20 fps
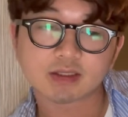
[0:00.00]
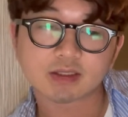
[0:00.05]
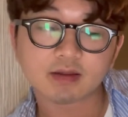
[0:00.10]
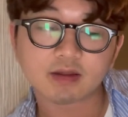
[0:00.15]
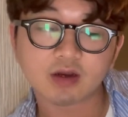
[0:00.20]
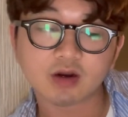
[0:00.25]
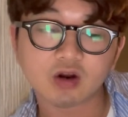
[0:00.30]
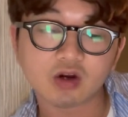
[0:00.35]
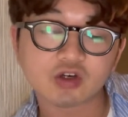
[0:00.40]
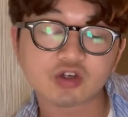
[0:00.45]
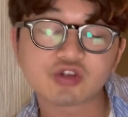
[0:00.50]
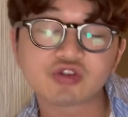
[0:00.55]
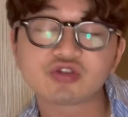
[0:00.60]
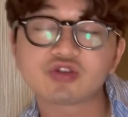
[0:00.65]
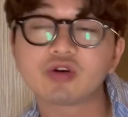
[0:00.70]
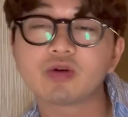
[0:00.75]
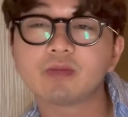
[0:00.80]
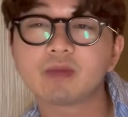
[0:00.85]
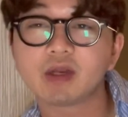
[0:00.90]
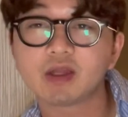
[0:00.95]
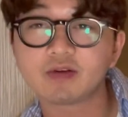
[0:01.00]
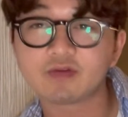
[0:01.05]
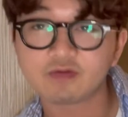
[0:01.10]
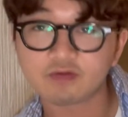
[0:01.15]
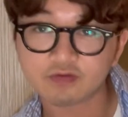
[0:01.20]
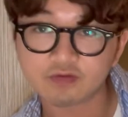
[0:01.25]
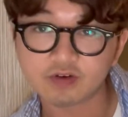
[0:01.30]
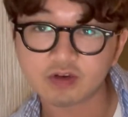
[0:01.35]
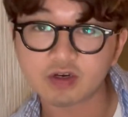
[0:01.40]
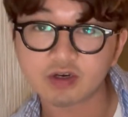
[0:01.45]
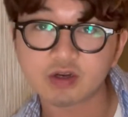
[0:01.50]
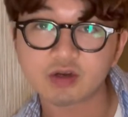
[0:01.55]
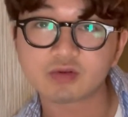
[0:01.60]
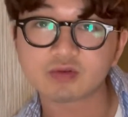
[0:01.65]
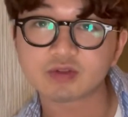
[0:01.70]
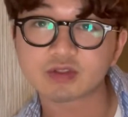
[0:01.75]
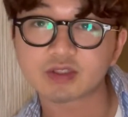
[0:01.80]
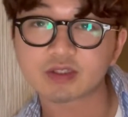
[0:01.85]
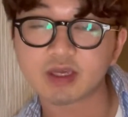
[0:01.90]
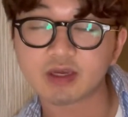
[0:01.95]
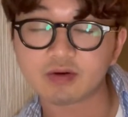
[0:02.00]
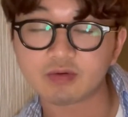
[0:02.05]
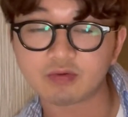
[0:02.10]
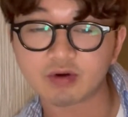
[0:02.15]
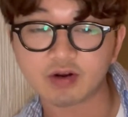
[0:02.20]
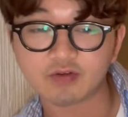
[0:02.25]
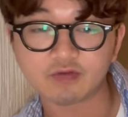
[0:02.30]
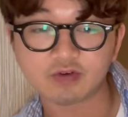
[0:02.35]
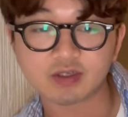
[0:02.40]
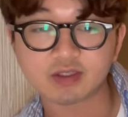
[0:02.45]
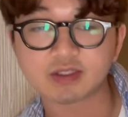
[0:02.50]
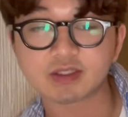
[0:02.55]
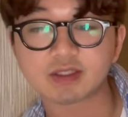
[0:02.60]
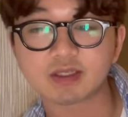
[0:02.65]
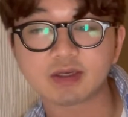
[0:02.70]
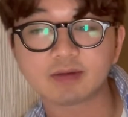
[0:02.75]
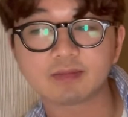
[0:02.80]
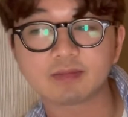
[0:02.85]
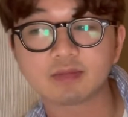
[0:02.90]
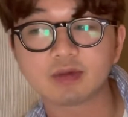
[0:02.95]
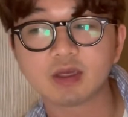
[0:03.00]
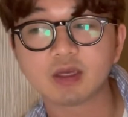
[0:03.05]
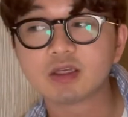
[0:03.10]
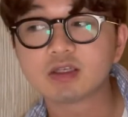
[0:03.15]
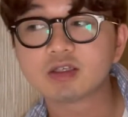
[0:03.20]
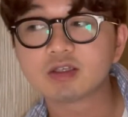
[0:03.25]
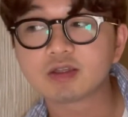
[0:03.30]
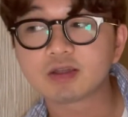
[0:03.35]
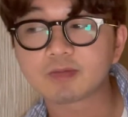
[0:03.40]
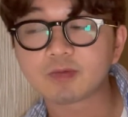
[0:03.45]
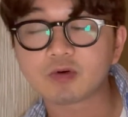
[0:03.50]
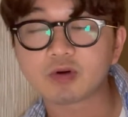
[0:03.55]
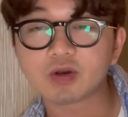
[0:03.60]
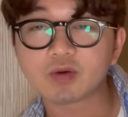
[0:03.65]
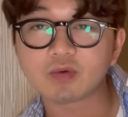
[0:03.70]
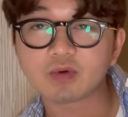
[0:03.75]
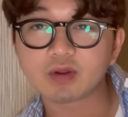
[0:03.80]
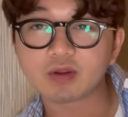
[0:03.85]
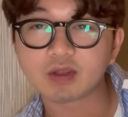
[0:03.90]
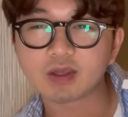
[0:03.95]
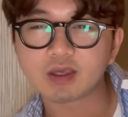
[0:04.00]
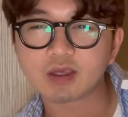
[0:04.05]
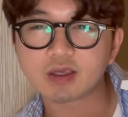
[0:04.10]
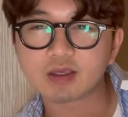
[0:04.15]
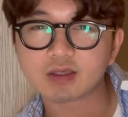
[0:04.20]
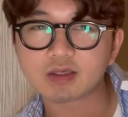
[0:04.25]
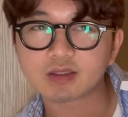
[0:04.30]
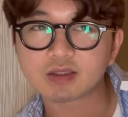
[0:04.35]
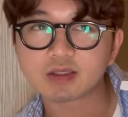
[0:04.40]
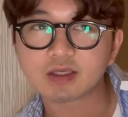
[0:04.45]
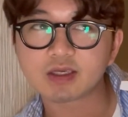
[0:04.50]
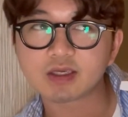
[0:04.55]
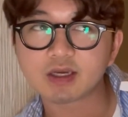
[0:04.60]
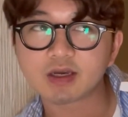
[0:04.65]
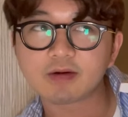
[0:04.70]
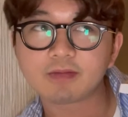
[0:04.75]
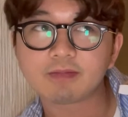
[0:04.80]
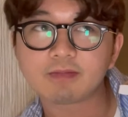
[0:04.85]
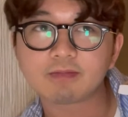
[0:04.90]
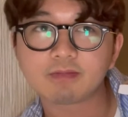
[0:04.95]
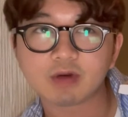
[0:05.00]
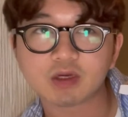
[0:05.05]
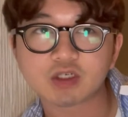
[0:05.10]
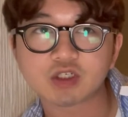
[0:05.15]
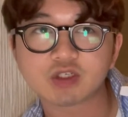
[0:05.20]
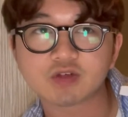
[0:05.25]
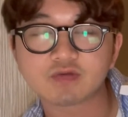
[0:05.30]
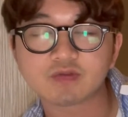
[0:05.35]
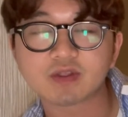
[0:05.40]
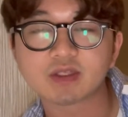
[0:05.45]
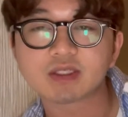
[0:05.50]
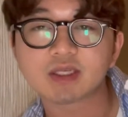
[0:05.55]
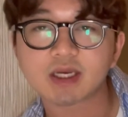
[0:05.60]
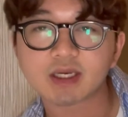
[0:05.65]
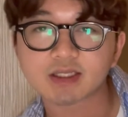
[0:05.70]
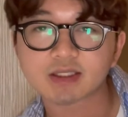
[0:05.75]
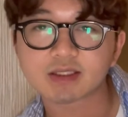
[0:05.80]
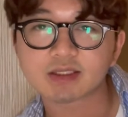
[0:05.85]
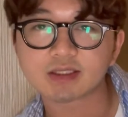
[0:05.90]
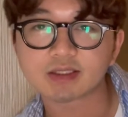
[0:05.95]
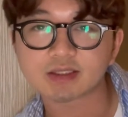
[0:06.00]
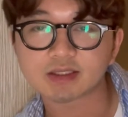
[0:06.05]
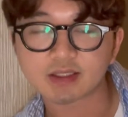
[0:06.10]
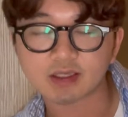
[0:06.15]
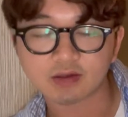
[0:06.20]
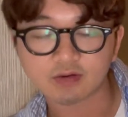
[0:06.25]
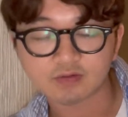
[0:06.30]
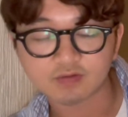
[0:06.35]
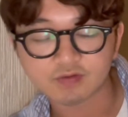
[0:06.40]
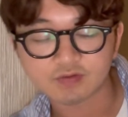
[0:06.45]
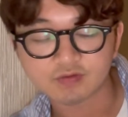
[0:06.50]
There are so many footnotes that reference them to the point where they take up much of the text itself.